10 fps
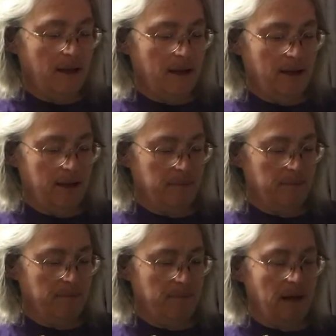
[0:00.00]

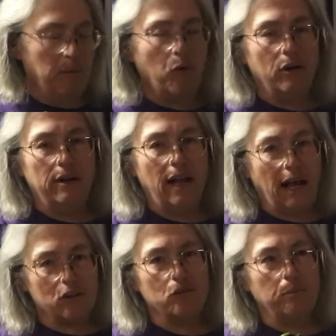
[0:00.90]
I wanted
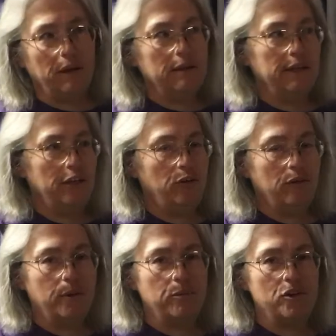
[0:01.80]
actual pickling
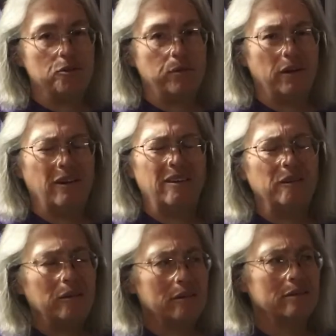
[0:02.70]
cucumbers, but
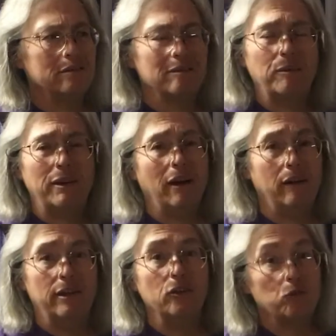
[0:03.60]

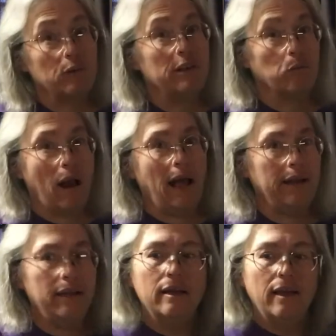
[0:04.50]
God, they looked really
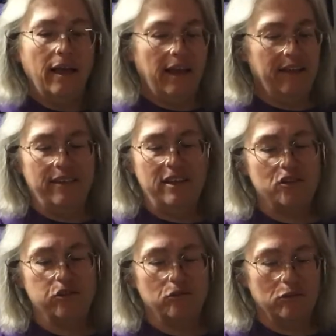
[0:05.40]
ratty, and
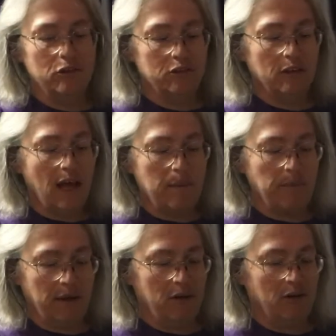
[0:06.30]
these looked a lot
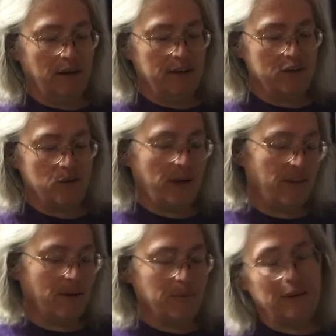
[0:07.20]
better. And so I
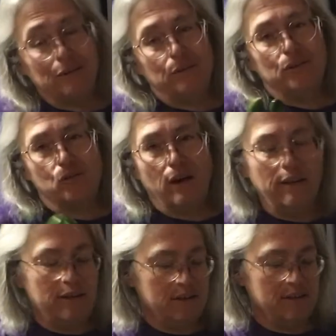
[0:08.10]
thought, well, we'll try
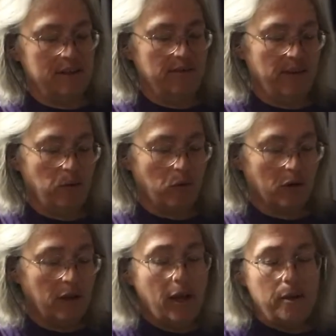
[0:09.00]
these and see if they
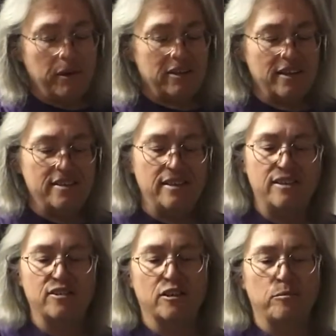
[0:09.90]
work, because I see
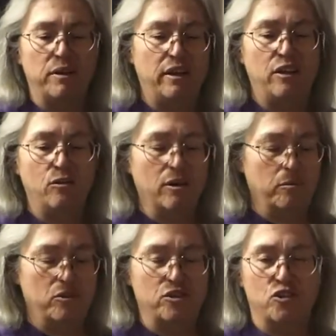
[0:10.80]
these little mini
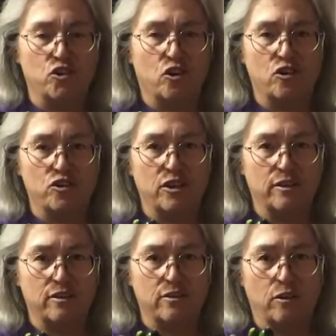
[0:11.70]
cucumbers in jars that
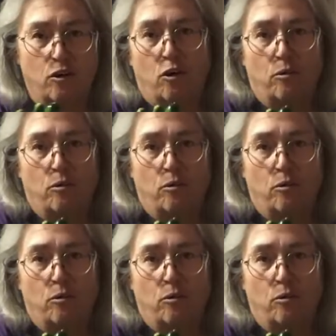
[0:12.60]
are